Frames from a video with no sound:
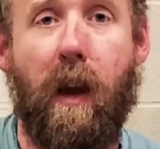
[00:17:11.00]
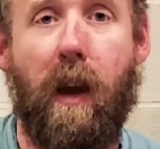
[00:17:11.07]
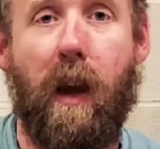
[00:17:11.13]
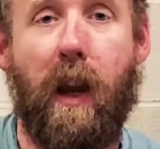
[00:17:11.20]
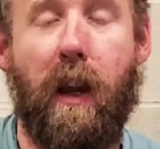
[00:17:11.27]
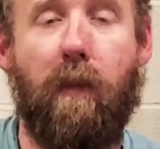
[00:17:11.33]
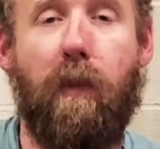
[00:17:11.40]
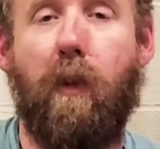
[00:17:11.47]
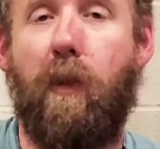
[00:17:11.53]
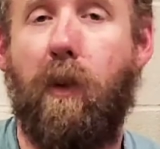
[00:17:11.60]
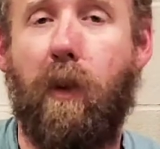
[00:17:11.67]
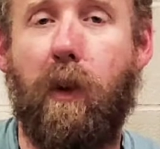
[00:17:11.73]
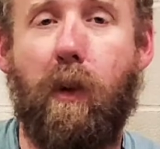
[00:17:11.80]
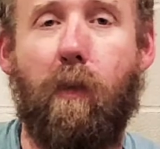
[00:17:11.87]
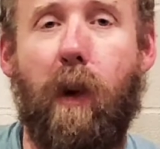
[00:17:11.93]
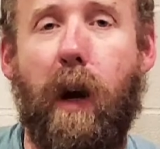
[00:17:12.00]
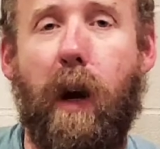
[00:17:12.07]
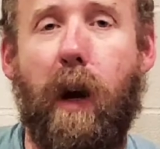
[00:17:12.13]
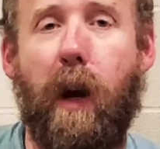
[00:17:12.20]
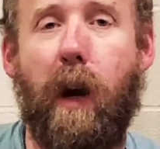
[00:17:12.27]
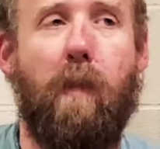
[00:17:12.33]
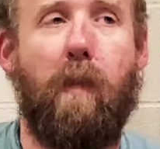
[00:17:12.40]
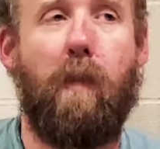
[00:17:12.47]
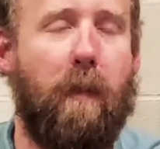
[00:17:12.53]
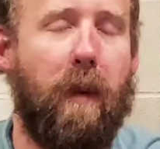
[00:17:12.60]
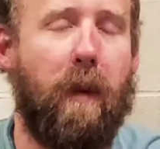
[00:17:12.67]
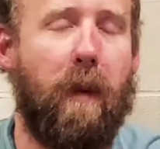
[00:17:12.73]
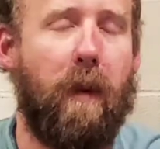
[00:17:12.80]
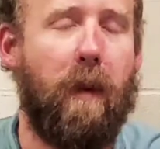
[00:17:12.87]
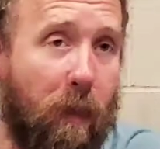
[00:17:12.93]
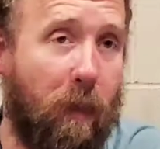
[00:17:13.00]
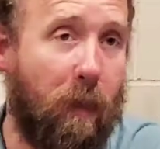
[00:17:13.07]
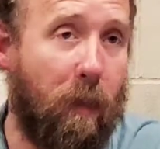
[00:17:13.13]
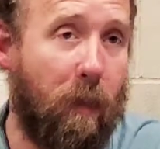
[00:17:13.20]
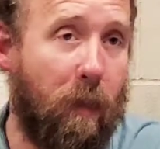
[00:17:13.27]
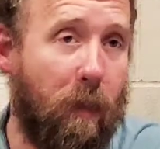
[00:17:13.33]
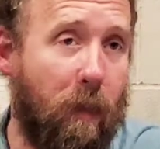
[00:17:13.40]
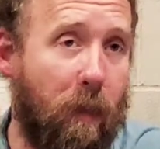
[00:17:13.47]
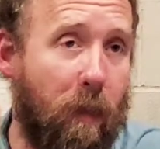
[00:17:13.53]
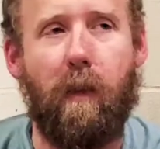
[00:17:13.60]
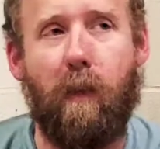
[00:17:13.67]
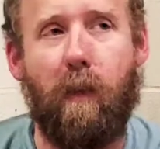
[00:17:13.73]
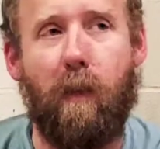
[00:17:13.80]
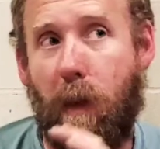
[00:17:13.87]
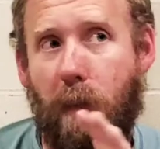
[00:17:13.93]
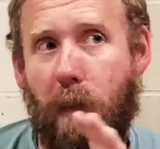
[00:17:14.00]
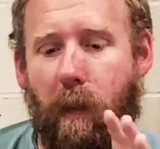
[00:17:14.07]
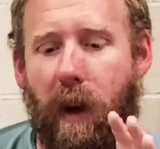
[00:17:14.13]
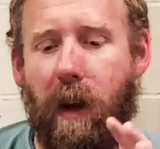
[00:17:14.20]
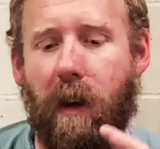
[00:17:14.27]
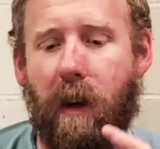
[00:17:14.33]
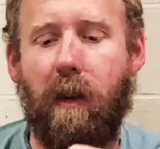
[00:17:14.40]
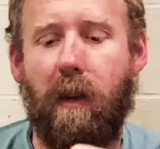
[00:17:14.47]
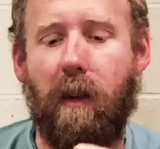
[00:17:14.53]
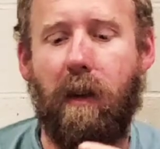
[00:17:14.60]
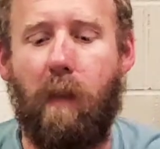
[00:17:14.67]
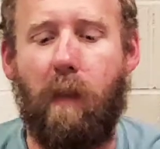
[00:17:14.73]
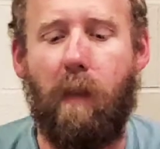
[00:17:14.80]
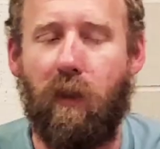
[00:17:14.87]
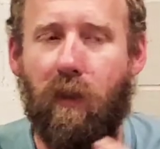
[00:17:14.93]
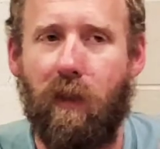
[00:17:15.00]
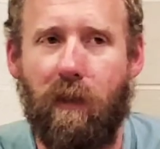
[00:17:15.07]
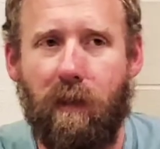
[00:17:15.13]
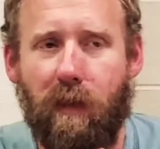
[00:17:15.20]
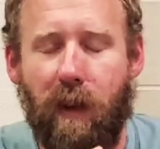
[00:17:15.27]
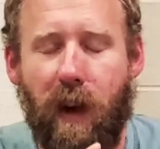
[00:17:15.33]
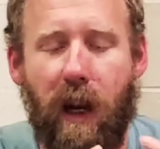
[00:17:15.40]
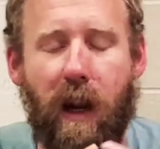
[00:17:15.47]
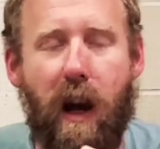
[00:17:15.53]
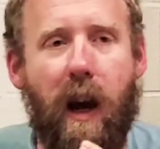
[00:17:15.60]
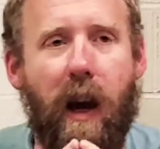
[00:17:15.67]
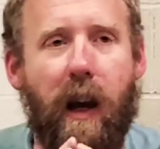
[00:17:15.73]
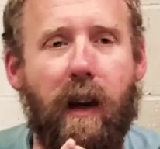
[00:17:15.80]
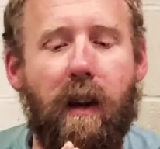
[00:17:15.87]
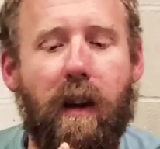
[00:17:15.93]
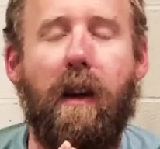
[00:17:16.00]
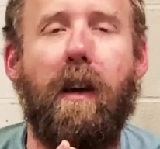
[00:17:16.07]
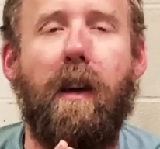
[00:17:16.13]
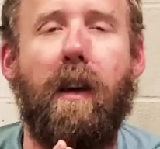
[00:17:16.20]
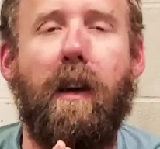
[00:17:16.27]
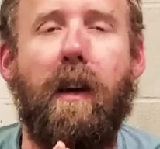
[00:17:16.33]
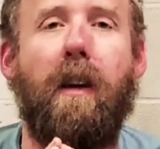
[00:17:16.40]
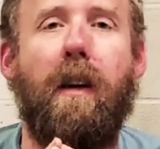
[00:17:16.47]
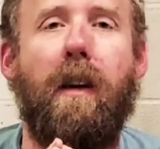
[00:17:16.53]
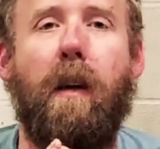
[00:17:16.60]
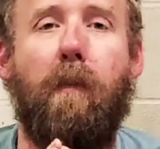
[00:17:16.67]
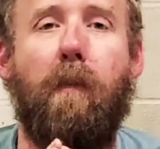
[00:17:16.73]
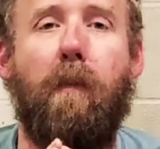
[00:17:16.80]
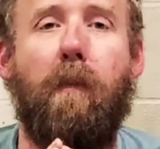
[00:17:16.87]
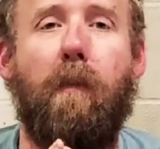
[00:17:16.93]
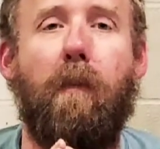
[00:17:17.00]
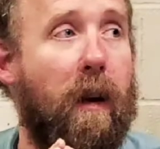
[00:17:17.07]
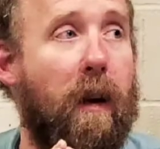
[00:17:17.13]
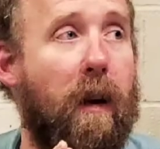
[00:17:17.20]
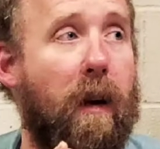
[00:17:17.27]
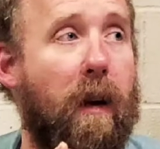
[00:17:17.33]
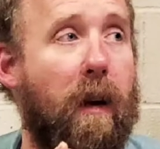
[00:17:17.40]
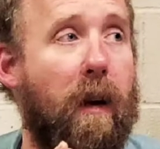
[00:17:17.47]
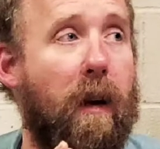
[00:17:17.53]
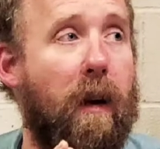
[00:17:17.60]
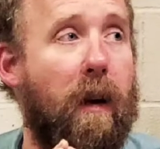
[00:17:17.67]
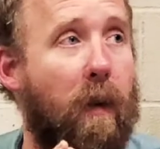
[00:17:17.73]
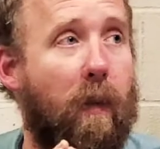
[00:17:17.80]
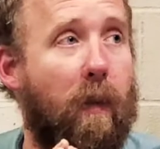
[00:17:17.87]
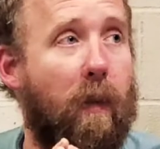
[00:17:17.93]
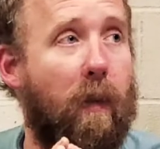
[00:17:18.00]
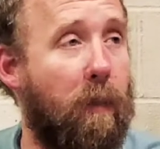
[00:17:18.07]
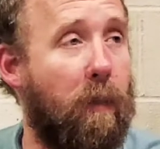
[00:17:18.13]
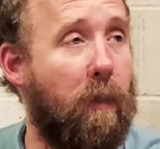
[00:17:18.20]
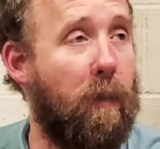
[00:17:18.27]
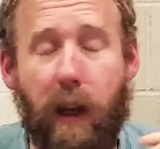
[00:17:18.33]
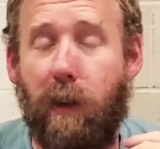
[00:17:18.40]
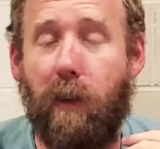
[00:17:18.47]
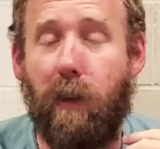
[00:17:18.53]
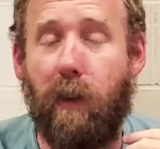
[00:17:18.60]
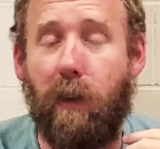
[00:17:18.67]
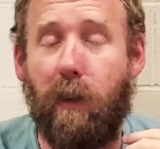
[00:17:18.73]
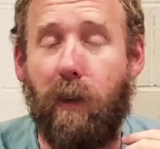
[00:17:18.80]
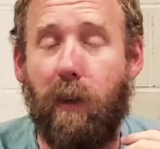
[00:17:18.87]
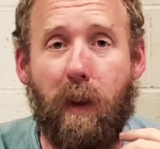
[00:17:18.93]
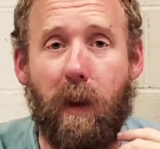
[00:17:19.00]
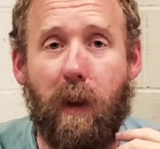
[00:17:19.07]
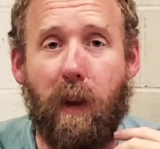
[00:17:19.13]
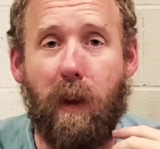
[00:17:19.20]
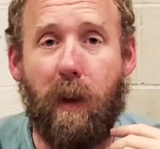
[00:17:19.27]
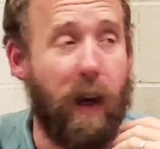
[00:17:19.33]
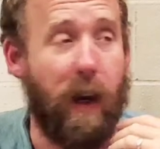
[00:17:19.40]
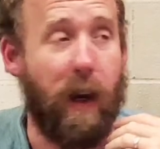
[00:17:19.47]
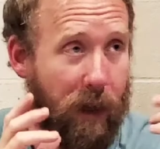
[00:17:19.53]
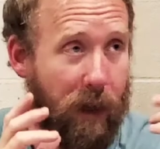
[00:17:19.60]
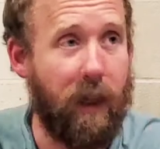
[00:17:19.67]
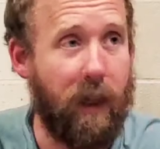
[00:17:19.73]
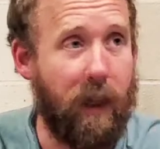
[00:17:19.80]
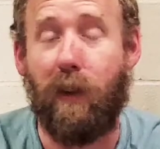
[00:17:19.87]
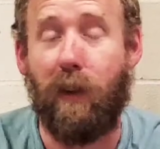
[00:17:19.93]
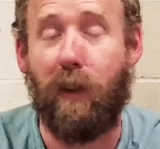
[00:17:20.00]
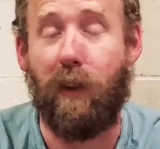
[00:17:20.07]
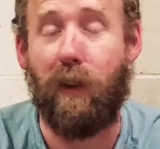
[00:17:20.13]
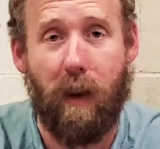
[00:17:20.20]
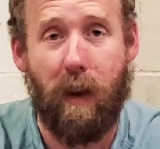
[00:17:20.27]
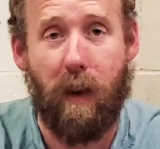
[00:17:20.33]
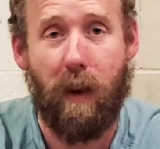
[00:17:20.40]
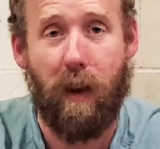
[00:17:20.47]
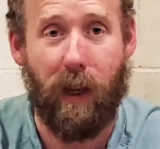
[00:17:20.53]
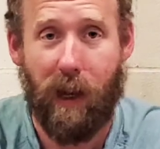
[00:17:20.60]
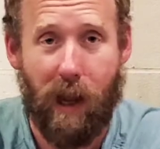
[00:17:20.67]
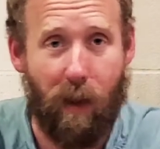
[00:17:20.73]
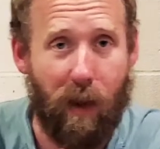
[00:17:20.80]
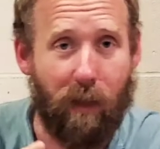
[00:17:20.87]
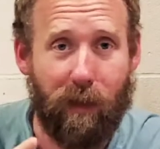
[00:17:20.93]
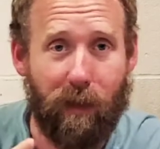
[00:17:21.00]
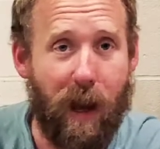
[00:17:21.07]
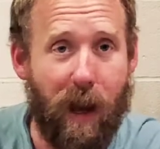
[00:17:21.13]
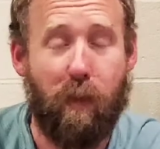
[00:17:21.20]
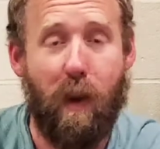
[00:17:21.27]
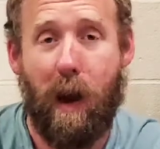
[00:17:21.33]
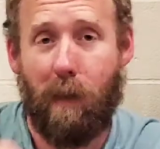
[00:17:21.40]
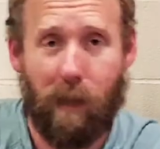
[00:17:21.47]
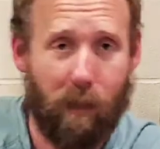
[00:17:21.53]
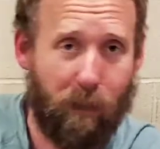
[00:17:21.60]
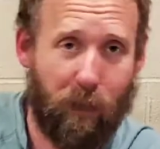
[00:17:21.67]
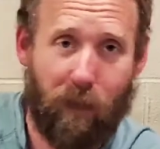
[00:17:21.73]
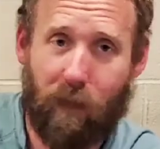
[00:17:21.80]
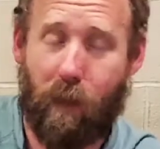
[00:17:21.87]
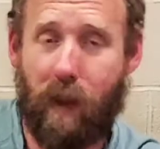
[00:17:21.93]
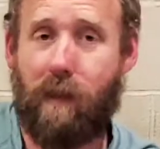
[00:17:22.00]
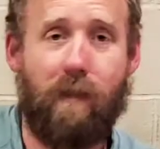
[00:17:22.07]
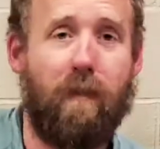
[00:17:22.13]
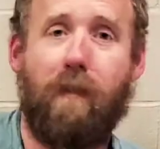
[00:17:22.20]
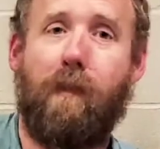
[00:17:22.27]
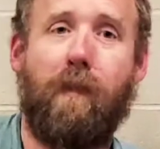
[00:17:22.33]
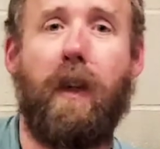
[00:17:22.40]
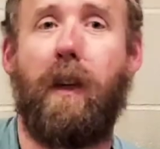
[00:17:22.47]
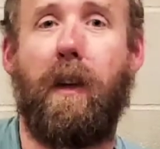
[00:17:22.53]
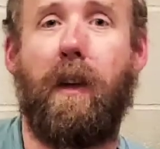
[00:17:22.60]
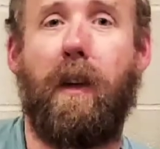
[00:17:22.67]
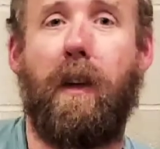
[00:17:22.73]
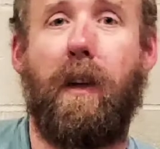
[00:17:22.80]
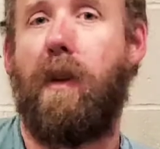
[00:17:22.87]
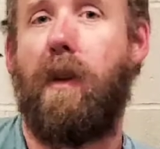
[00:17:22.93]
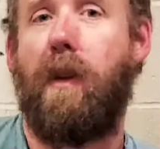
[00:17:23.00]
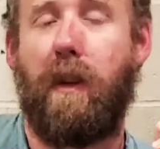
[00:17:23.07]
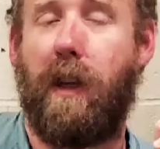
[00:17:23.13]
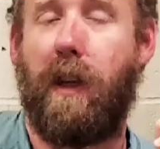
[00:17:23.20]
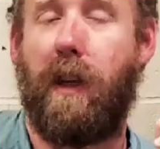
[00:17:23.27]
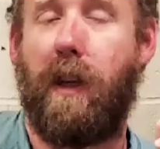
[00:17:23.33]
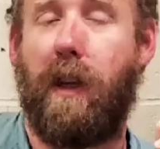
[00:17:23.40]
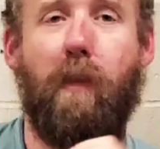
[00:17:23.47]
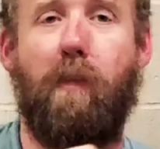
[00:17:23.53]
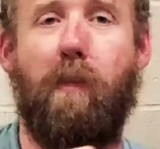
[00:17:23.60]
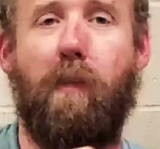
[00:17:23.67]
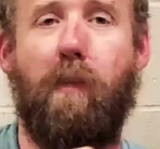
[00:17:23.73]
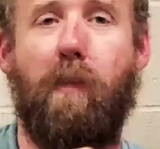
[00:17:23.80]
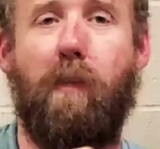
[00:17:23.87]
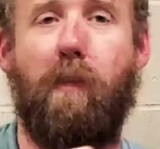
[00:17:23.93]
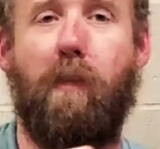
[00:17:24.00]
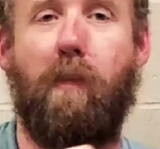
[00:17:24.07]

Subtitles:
And if you do your regular pop-in, hey Ron, remember me? Just saying hi. I'm like, oh, you know what? I'm glad you stopped in. I need this product right now. I've got problems with, the other supplier.